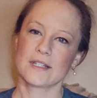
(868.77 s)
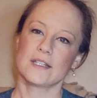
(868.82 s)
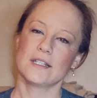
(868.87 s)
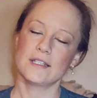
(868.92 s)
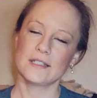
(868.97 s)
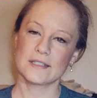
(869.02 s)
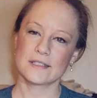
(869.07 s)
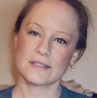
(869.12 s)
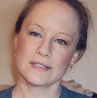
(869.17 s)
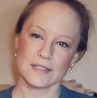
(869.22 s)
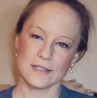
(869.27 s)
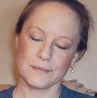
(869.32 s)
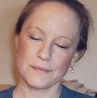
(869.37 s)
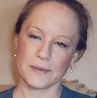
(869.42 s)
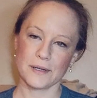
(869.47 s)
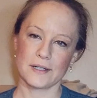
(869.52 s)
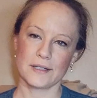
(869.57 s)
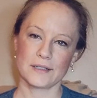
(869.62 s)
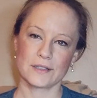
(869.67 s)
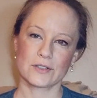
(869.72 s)
the
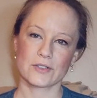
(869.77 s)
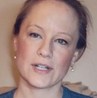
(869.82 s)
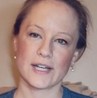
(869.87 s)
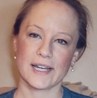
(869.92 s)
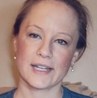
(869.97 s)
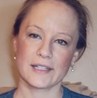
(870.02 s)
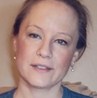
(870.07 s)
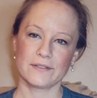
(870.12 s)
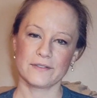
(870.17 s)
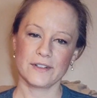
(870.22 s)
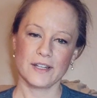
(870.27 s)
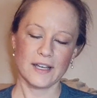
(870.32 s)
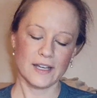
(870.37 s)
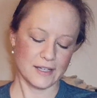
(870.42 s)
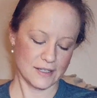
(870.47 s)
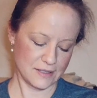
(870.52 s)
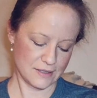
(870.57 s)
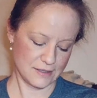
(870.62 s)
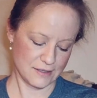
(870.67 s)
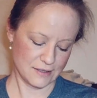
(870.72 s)
Steampunk
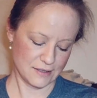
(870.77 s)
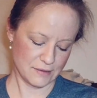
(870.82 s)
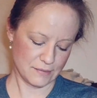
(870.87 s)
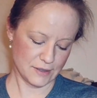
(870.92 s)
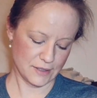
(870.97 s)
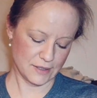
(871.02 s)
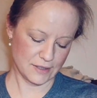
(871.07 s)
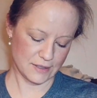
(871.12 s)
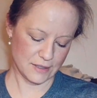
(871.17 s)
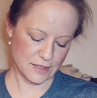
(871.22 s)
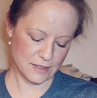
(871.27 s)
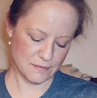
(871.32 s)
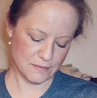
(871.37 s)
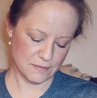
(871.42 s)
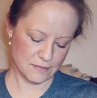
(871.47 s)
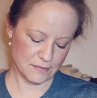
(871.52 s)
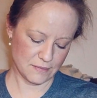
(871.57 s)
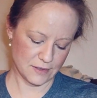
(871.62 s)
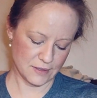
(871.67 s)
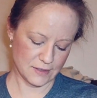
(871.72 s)
Dragonfly by the
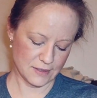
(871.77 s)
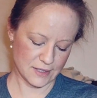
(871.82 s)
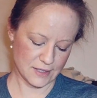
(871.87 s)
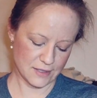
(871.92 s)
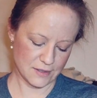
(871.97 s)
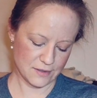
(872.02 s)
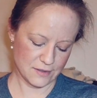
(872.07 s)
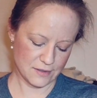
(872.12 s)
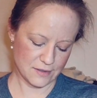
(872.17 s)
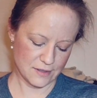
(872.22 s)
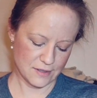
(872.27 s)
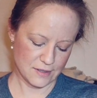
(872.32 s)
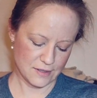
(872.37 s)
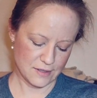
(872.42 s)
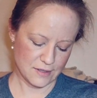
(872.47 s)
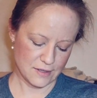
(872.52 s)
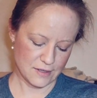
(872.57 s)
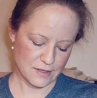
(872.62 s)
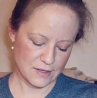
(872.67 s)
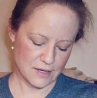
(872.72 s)
same designer,
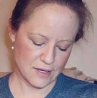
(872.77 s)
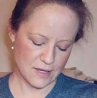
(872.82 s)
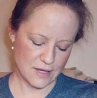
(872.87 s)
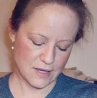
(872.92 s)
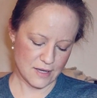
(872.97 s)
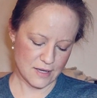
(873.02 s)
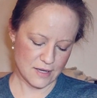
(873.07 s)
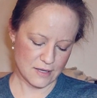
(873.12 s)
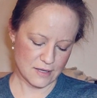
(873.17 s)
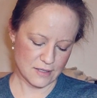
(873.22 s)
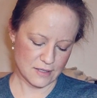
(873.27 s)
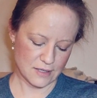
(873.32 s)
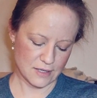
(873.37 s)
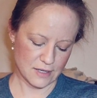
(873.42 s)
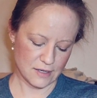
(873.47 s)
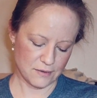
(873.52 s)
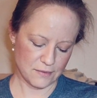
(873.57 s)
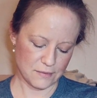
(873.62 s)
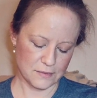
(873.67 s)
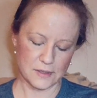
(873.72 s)
and
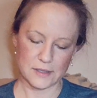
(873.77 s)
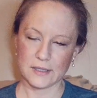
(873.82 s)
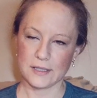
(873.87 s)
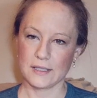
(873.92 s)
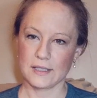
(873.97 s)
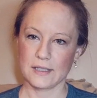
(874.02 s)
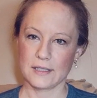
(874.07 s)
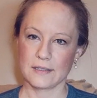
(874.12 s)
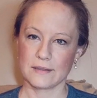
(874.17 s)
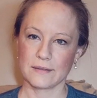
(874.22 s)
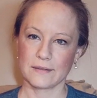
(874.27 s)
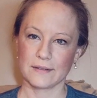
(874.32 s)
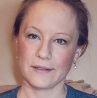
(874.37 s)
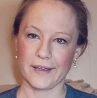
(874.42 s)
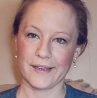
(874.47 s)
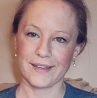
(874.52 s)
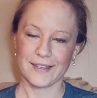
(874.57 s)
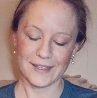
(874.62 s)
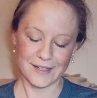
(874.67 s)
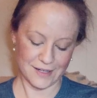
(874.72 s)
I really
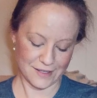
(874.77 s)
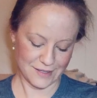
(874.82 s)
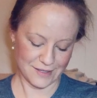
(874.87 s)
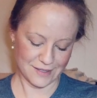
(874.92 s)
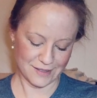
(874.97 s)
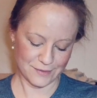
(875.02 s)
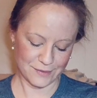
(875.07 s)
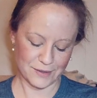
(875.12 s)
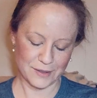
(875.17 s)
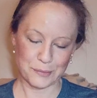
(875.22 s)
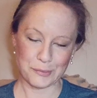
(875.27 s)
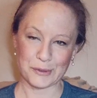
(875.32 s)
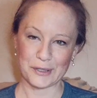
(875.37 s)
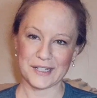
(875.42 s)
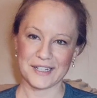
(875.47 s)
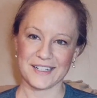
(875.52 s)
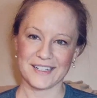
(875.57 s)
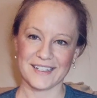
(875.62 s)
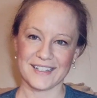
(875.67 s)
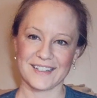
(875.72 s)
like it. I think it's really
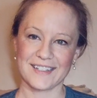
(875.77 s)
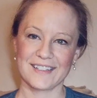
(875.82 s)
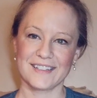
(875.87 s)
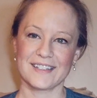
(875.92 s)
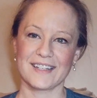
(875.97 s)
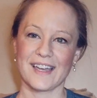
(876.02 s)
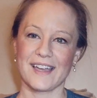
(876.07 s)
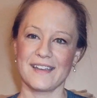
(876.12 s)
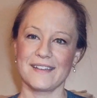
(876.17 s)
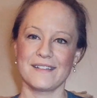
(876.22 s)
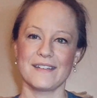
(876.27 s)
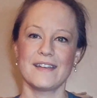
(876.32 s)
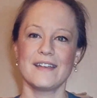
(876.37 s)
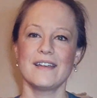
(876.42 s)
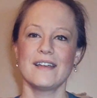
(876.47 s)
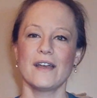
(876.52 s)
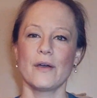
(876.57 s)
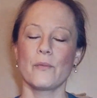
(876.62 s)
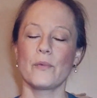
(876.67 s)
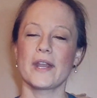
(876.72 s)
pretty, and
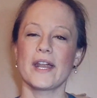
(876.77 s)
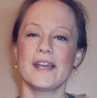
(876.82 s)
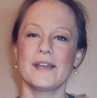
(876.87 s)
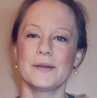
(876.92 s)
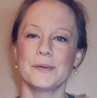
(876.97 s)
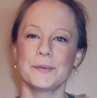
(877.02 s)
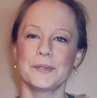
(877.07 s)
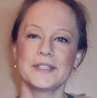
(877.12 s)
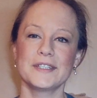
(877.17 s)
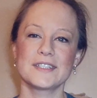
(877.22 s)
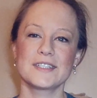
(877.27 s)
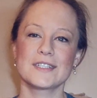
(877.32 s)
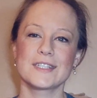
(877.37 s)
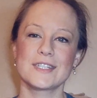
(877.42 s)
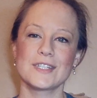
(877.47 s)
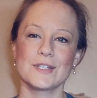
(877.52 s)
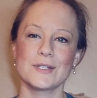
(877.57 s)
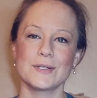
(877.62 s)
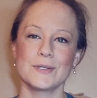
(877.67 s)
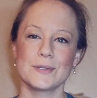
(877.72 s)
when I went
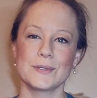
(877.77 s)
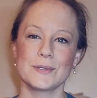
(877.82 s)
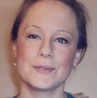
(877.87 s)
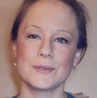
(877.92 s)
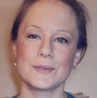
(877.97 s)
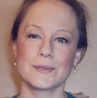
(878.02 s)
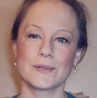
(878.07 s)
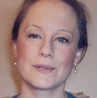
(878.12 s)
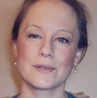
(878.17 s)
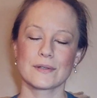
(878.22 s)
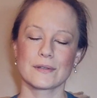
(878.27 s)
to,